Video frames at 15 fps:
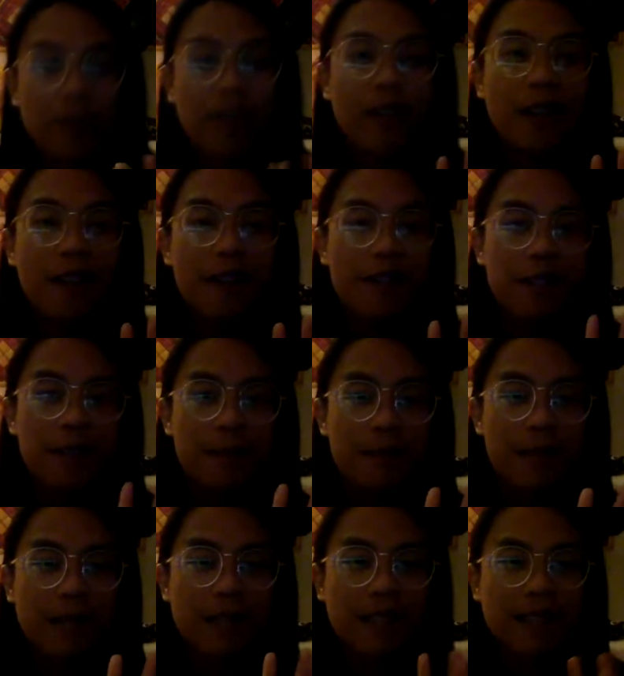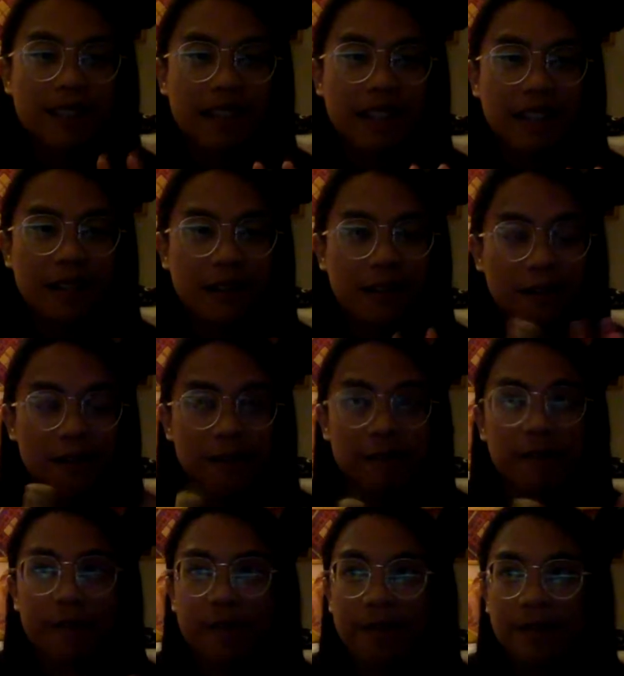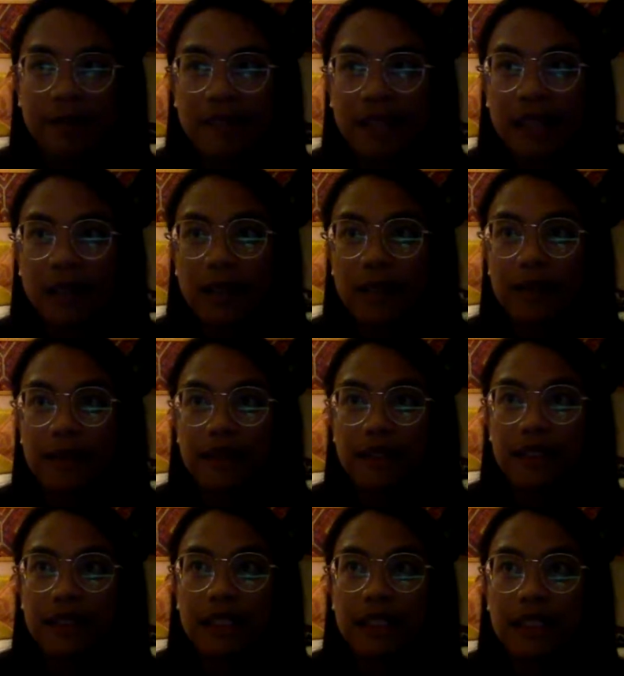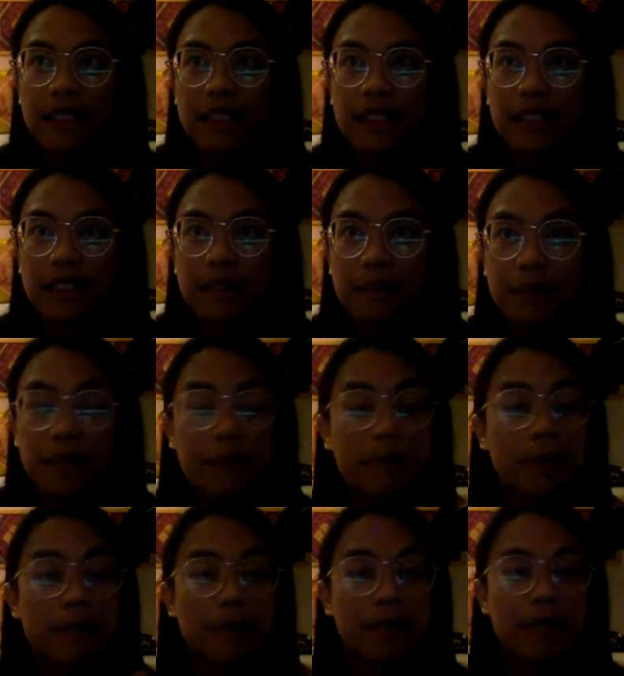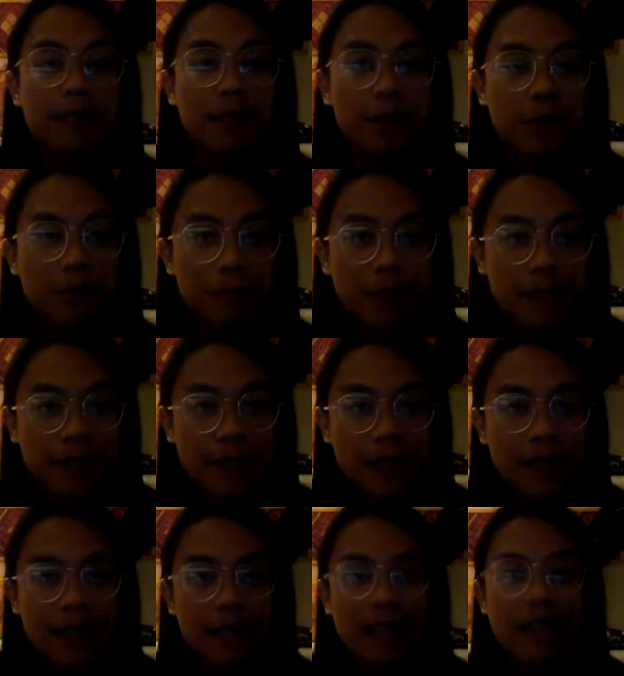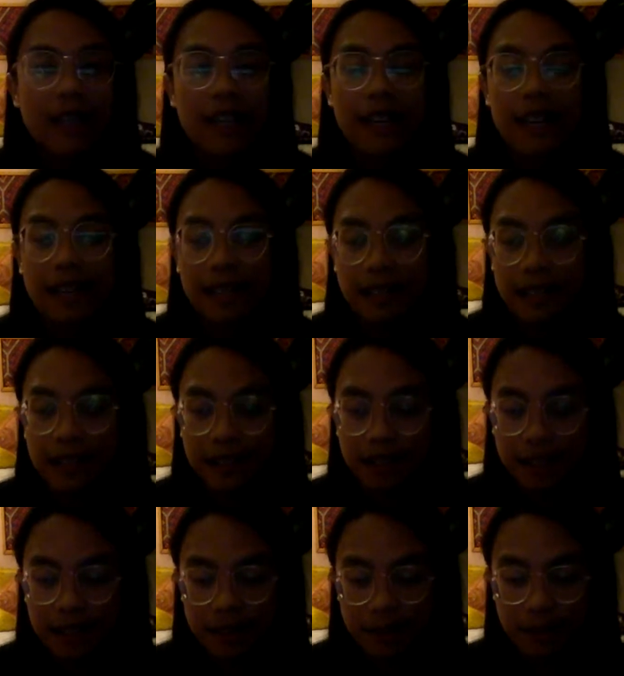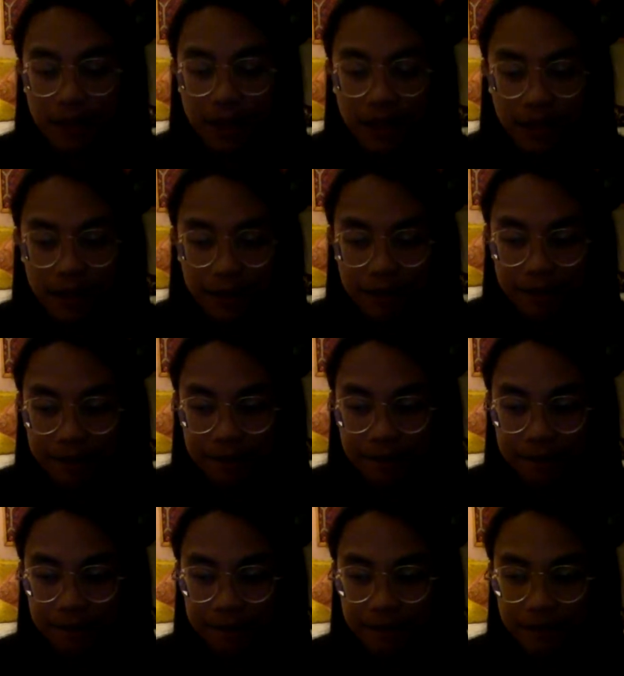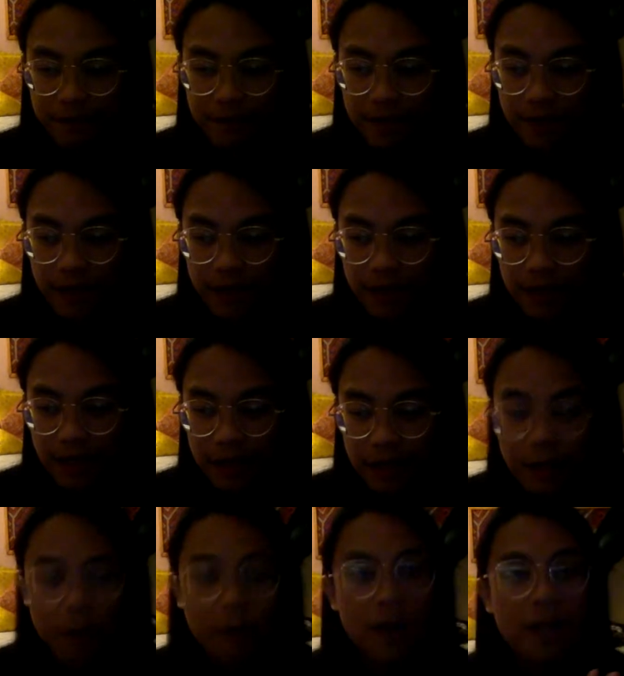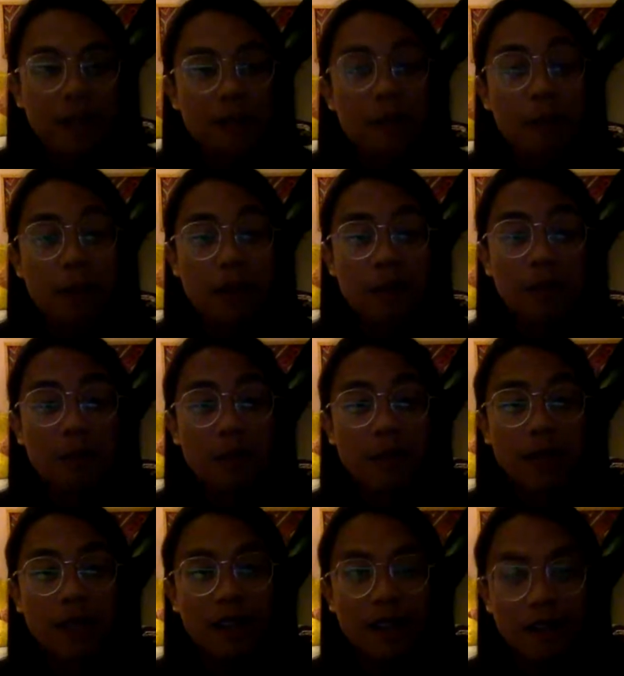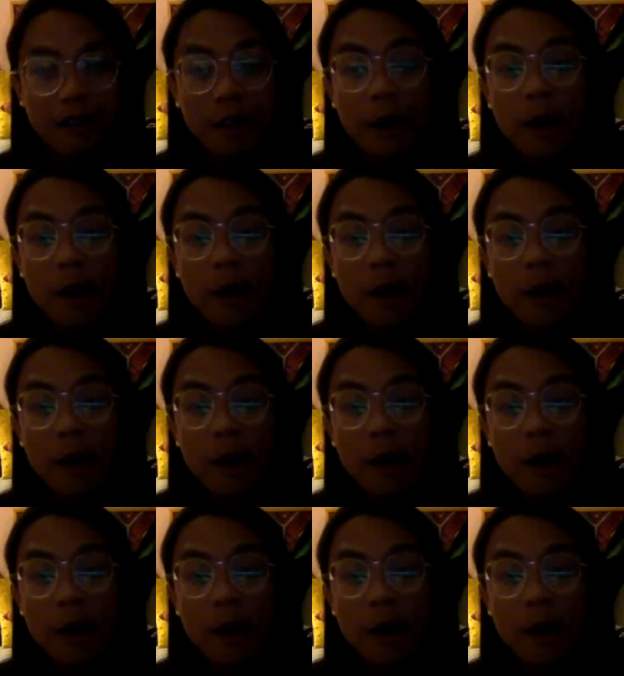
love is being kind of, being misinterpreted, and it's really, what is really love?